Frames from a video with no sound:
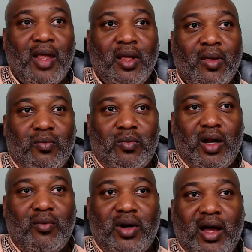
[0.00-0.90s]
The, I
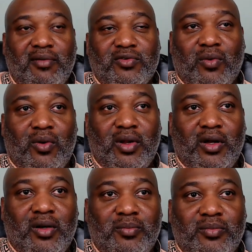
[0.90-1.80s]
know when I was growing
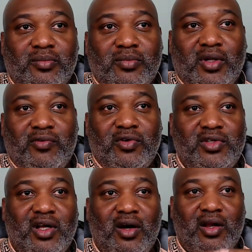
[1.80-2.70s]
up, if you
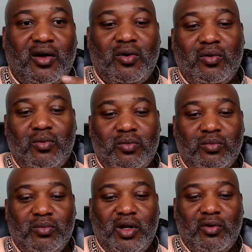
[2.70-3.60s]
start the whole
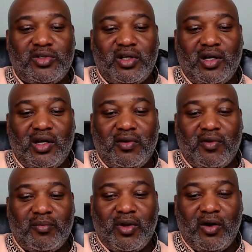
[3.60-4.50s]
notion of
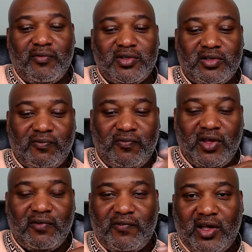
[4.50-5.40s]
I'm nervous, I'm
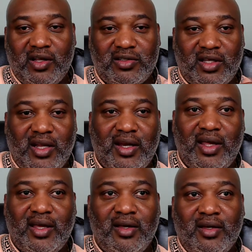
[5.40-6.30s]
feeling funny, or something like
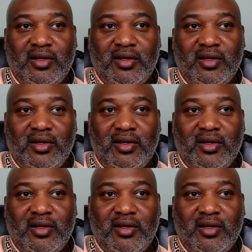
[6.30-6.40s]
that,